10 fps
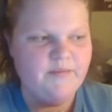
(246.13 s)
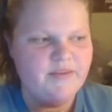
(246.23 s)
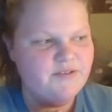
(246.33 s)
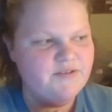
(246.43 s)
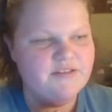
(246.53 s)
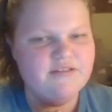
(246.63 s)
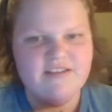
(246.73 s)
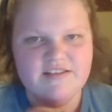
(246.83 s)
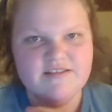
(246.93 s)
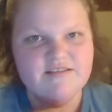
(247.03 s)

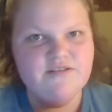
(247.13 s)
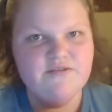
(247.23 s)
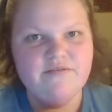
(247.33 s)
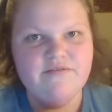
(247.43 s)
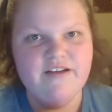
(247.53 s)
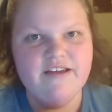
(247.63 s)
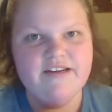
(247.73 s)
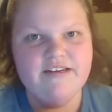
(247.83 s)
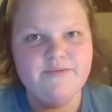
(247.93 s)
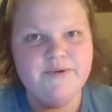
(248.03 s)
he's doing fine,
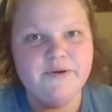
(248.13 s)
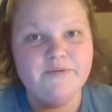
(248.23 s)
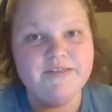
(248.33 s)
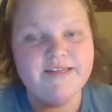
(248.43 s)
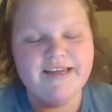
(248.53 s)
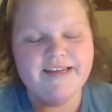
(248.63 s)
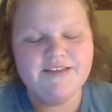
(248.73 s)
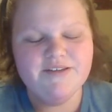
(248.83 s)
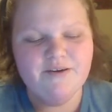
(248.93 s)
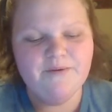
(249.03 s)
and he went home today.
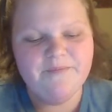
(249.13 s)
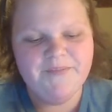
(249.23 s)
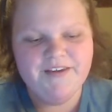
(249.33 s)
So,